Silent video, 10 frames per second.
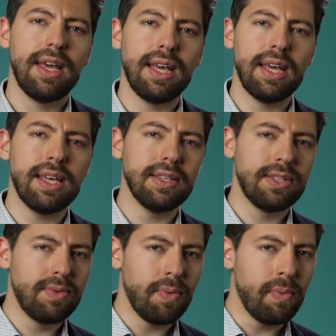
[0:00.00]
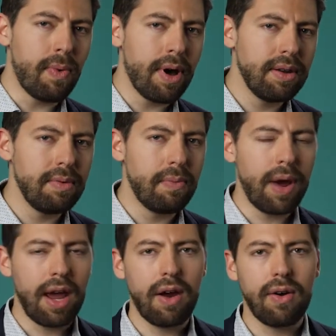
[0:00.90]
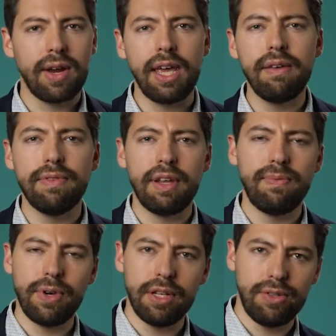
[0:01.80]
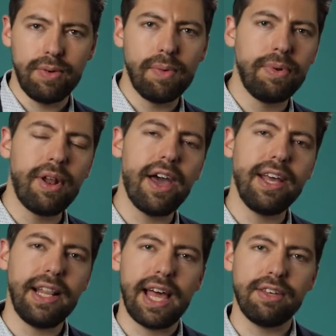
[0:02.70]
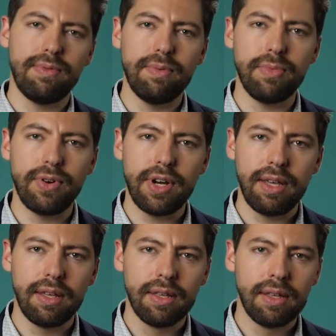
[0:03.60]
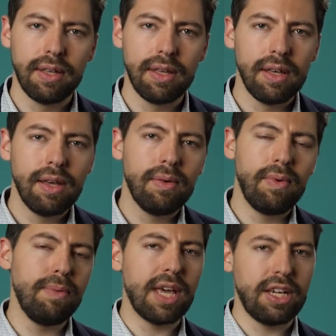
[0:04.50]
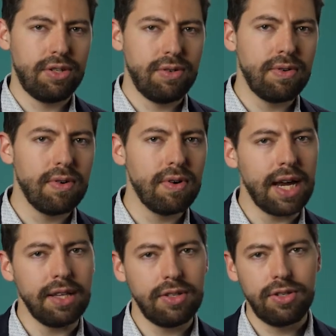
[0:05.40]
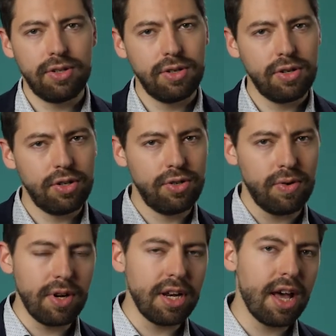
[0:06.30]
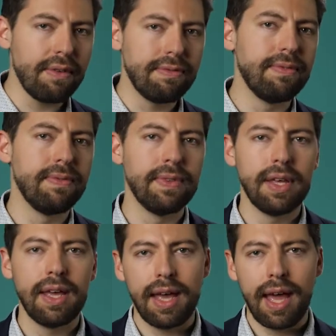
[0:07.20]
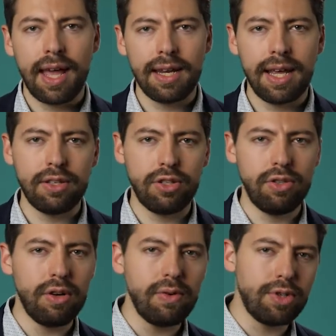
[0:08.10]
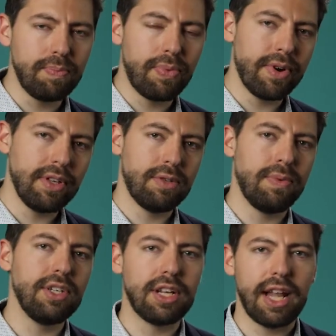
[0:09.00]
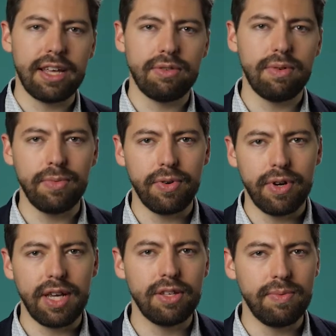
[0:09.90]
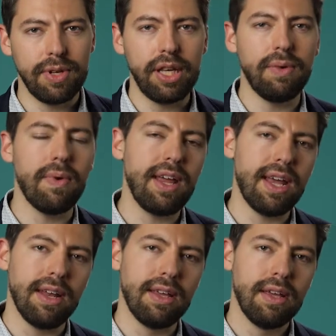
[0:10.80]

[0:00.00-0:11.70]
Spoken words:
is one where even if we do apply classroom learning, we make sure it's short enough and it hits those points which classroom learning is really great at.